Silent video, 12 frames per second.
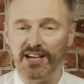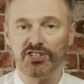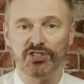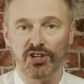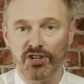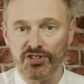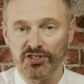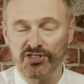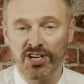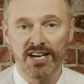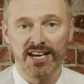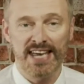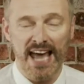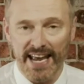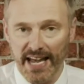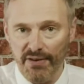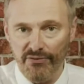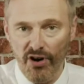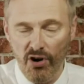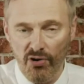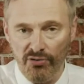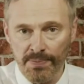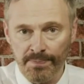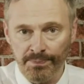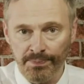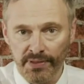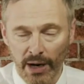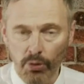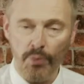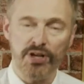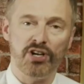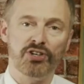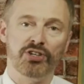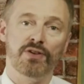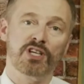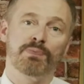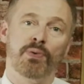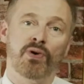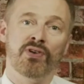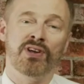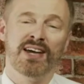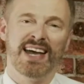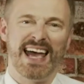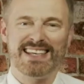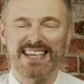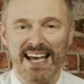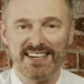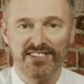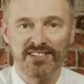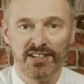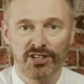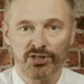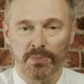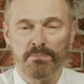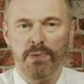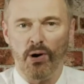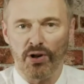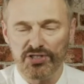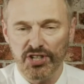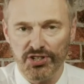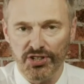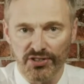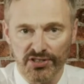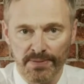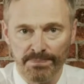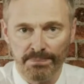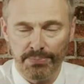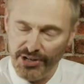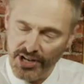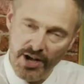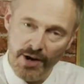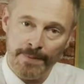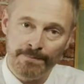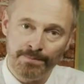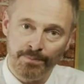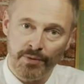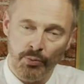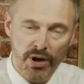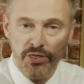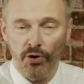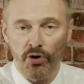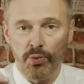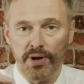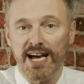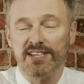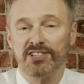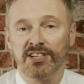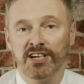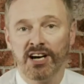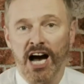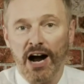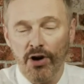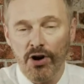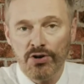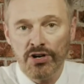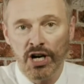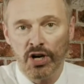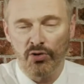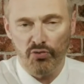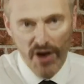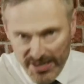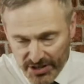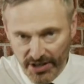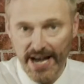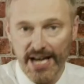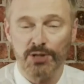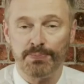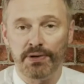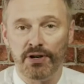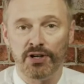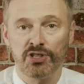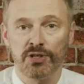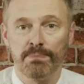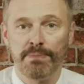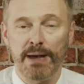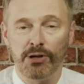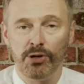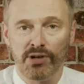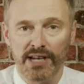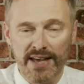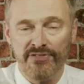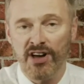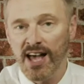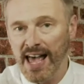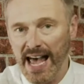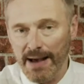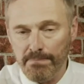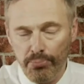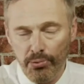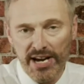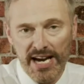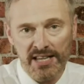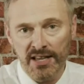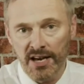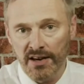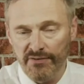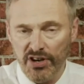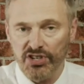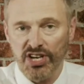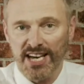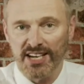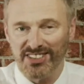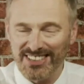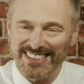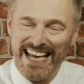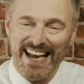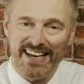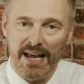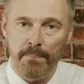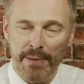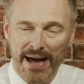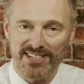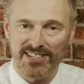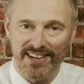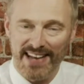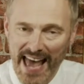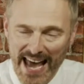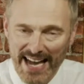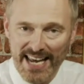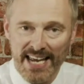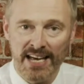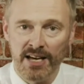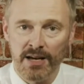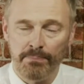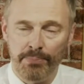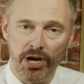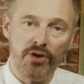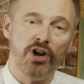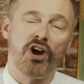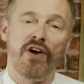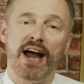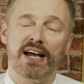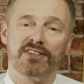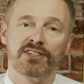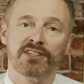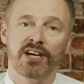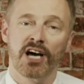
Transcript: Nicola Sturgeon's getting involved. And what we could do at this point is ask some politicians. But no, we thought we'd ask our own resident experts, people who live and breathe fishing and understand it better than any bureaucrat.